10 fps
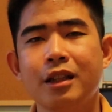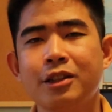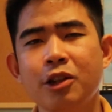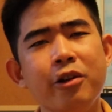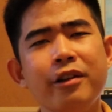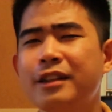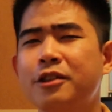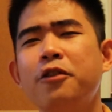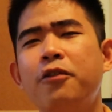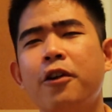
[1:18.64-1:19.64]
So on and
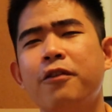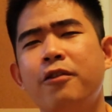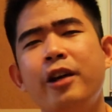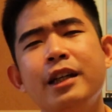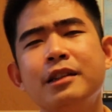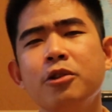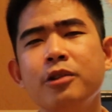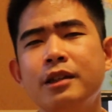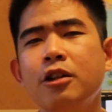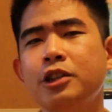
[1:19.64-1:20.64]
so forth, right?
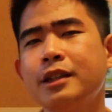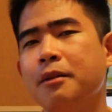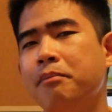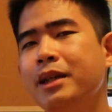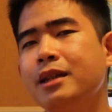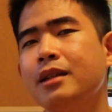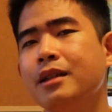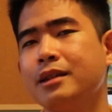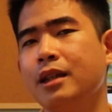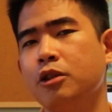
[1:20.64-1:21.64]
So it's not just the big
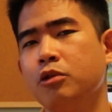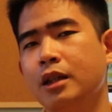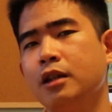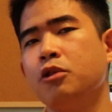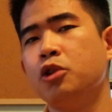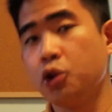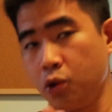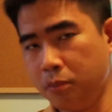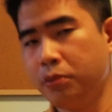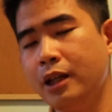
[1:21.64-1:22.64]
things that you think you
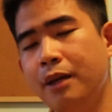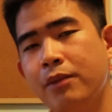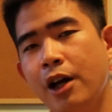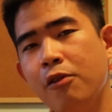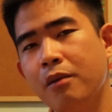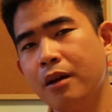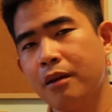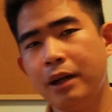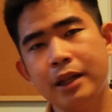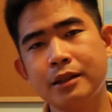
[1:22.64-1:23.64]
should put them down,
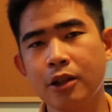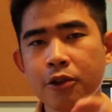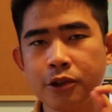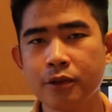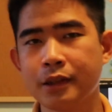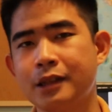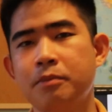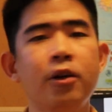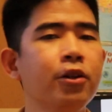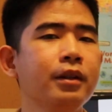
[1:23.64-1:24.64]
but there's also the
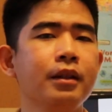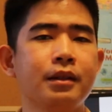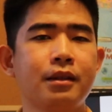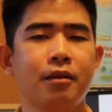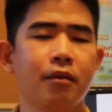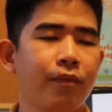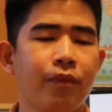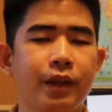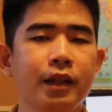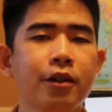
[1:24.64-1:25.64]
small things,
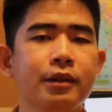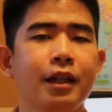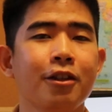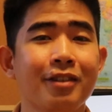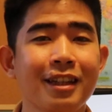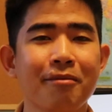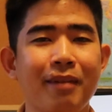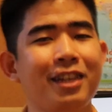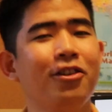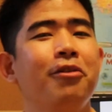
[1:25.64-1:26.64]
details that you think
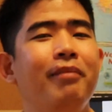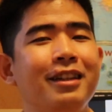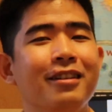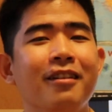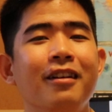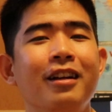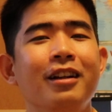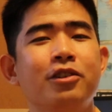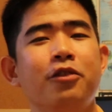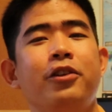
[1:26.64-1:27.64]
might not matter.
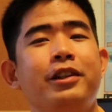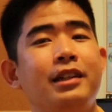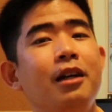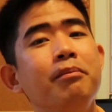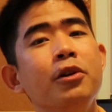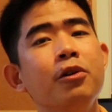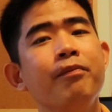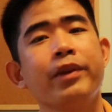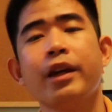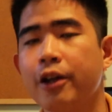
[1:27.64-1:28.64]
So for
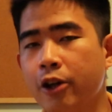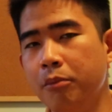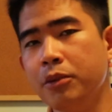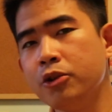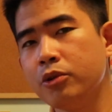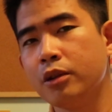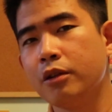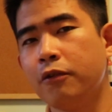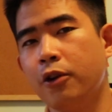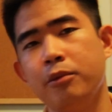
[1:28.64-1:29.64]
example, commute
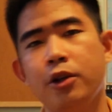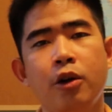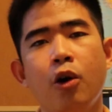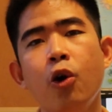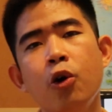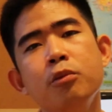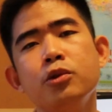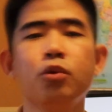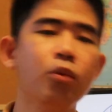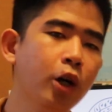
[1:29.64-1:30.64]
from your home
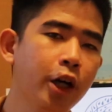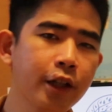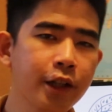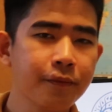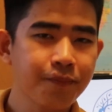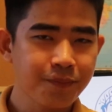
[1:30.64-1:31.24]
to work.